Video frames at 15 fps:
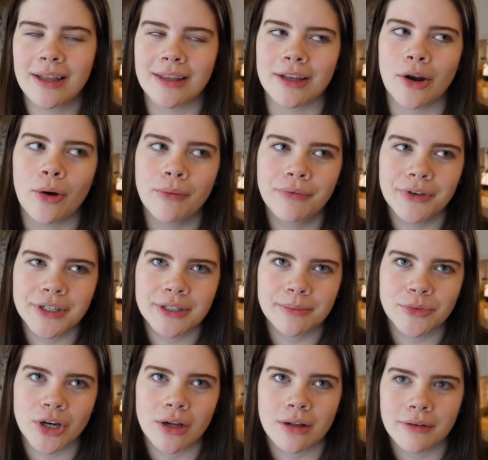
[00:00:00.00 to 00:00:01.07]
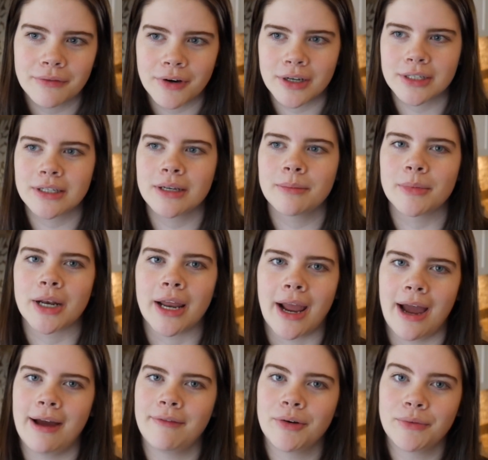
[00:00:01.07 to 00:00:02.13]
And then hopefully some chocolate frosting, but I
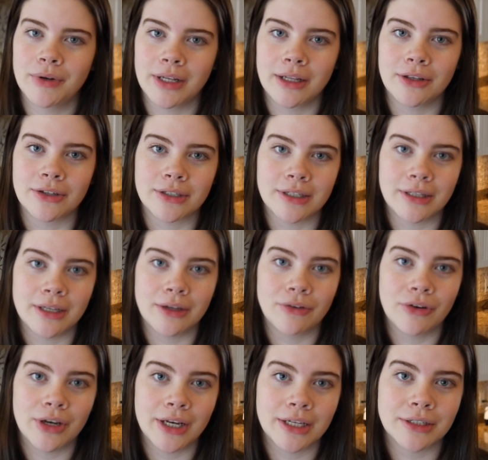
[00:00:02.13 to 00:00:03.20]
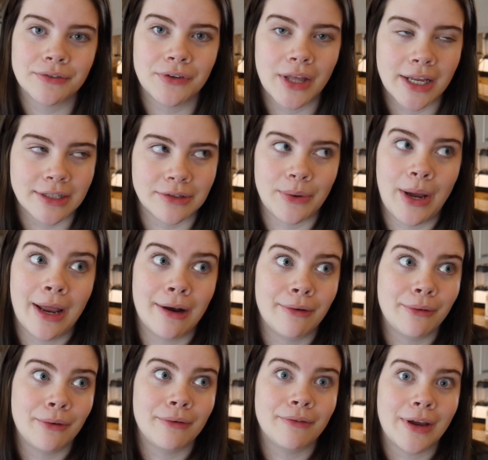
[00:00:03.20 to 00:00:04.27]
haven't really looked at the ingredients for that, so I
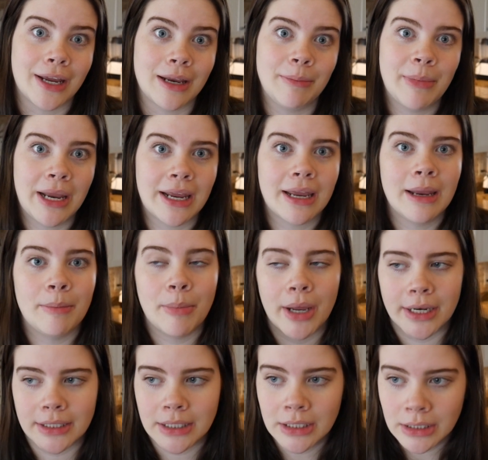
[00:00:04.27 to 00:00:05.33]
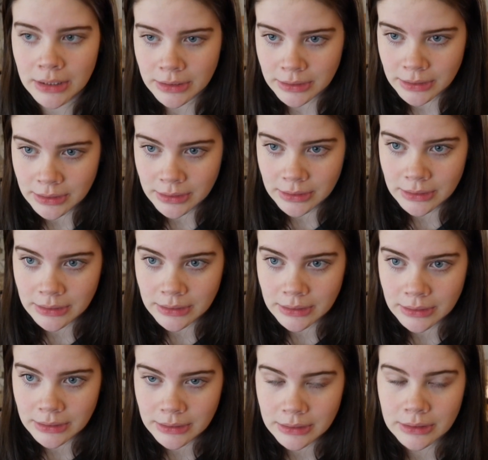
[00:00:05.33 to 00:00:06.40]
don't know if I can make it, but
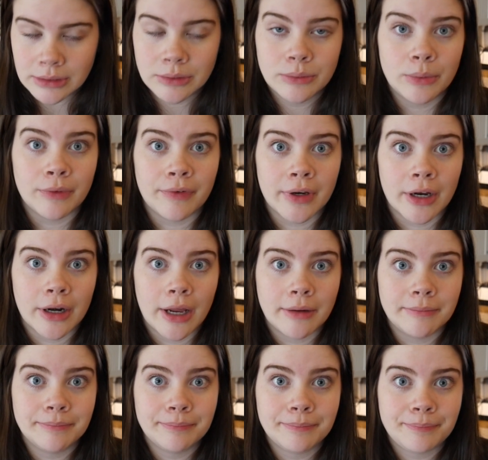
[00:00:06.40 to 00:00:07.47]
we'll figure it out.